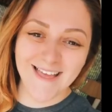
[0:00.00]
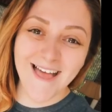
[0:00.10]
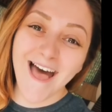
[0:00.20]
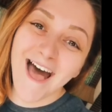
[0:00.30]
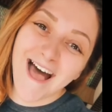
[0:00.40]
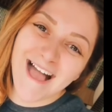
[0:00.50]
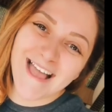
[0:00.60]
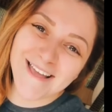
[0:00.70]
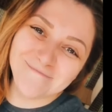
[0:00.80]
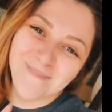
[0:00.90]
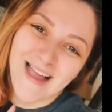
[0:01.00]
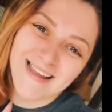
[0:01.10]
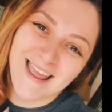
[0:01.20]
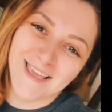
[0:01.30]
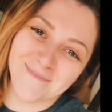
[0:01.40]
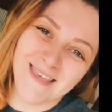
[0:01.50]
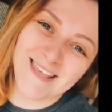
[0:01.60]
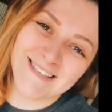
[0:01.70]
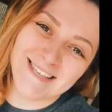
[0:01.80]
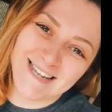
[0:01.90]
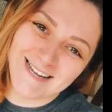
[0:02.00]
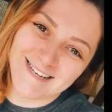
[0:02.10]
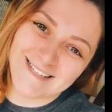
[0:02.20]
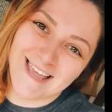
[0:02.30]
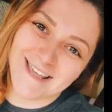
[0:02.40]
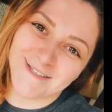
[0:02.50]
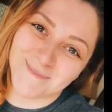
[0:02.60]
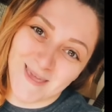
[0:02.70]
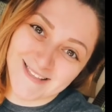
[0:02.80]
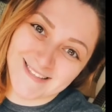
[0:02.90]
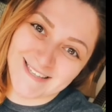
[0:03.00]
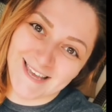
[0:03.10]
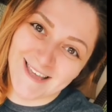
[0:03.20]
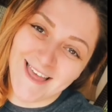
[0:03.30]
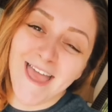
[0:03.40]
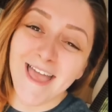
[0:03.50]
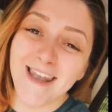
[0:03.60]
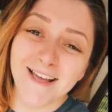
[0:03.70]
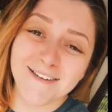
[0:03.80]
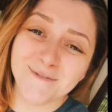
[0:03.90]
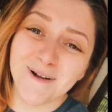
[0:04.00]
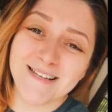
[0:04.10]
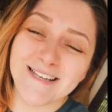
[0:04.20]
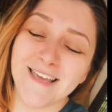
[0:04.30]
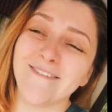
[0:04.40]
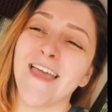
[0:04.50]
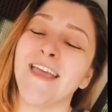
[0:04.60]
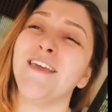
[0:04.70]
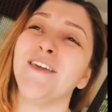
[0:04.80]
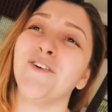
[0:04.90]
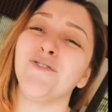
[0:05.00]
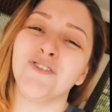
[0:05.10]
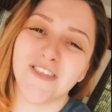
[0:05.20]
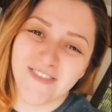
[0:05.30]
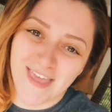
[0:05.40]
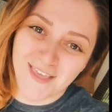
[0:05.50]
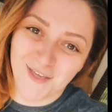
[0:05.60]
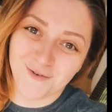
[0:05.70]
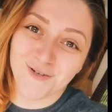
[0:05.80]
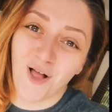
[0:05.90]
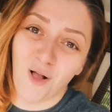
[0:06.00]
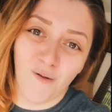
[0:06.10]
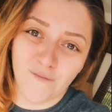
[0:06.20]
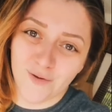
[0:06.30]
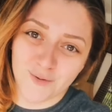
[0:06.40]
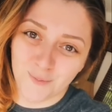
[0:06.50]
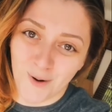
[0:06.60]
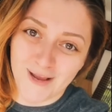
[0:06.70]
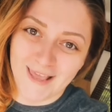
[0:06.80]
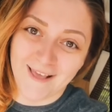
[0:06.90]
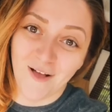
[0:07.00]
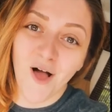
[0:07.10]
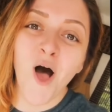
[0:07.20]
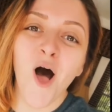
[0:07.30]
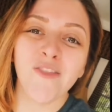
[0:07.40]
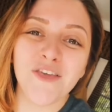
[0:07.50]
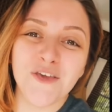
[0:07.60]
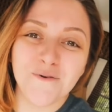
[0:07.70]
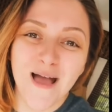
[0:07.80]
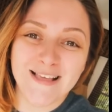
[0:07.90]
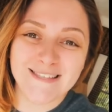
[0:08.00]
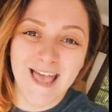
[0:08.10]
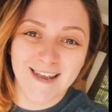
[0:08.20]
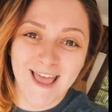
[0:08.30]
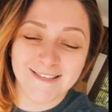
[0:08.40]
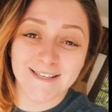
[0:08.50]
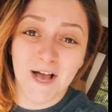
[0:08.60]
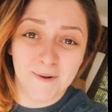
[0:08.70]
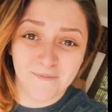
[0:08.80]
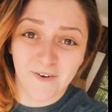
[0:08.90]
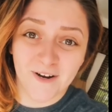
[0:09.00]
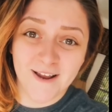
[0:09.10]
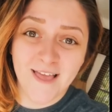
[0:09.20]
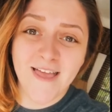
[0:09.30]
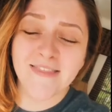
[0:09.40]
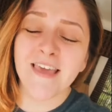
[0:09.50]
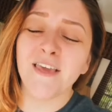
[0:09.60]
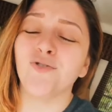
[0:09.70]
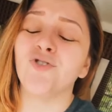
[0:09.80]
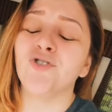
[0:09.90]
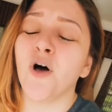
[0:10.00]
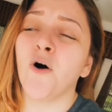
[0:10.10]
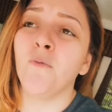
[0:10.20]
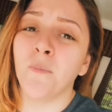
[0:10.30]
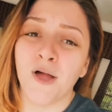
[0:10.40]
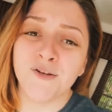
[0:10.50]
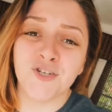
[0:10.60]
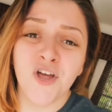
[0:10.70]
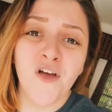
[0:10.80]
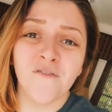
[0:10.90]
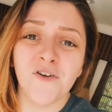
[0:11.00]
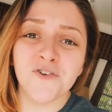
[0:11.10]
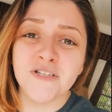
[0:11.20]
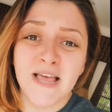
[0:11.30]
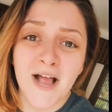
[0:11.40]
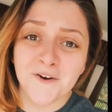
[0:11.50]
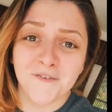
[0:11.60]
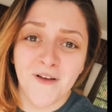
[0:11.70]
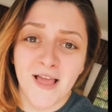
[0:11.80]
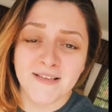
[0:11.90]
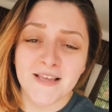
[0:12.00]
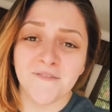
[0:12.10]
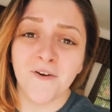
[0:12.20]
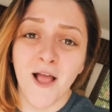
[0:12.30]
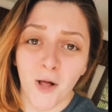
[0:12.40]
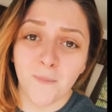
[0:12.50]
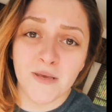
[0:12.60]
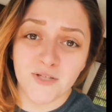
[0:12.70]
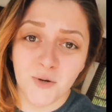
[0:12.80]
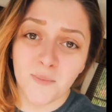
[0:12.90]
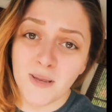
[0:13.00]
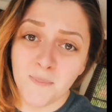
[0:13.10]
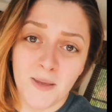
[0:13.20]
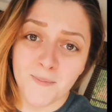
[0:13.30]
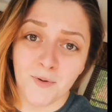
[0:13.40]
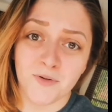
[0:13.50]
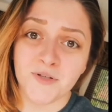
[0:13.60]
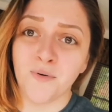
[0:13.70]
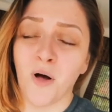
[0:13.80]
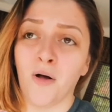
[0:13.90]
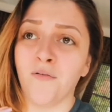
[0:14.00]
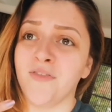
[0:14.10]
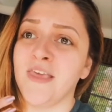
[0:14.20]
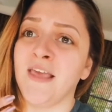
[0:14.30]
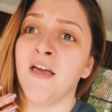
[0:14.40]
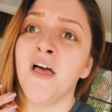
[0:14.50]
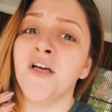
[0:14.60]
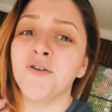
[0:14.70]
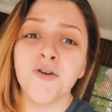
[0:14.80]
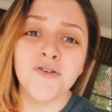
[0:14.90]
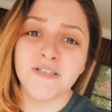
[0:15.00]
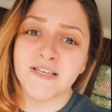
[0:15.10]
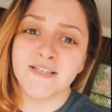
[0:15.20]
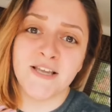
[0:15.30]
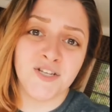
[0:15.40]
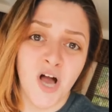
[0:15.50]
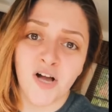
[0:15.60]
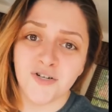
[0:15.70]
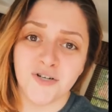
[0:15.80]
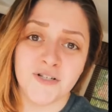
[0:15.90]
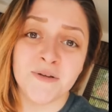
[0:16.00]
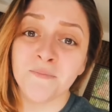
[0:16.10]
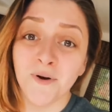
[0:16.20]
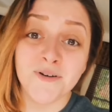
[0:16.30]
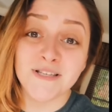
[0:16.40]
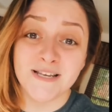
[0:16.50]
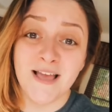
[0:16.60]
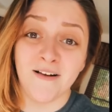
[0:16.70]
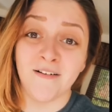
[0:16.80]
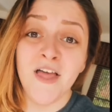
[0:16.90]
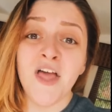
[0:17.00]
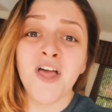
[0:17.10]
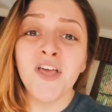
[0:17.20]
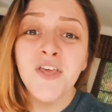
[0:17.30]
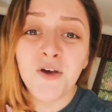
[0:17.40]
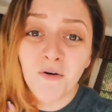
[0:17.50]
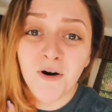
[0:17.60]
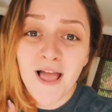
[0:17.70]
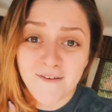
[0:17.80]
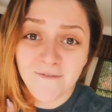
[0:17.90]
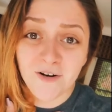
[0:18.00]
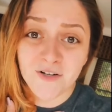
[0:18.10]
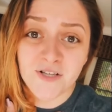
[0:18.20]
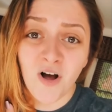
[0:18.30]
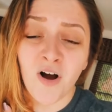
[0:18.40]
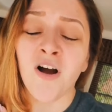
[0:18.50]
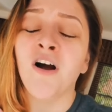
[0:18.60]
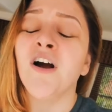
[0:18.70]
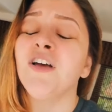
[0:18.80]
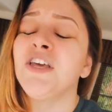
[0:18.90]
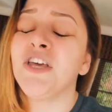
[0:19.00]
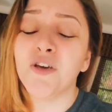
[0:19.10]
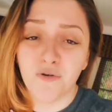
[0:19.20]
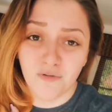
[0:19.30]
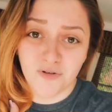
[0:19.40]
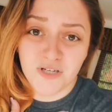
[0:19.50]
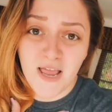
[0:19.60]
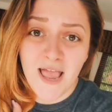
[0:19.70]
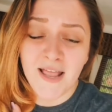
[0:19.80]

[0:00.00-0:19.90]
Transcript: Hi, my name is Anita Taze Mancy, and I just wanted to give a huge thank you to all of those working on the USNS Comfort. Thank you so much for your sacrifice and for helping so many people, to all of the nurses and doctors and personnel. Your efforts are huge, and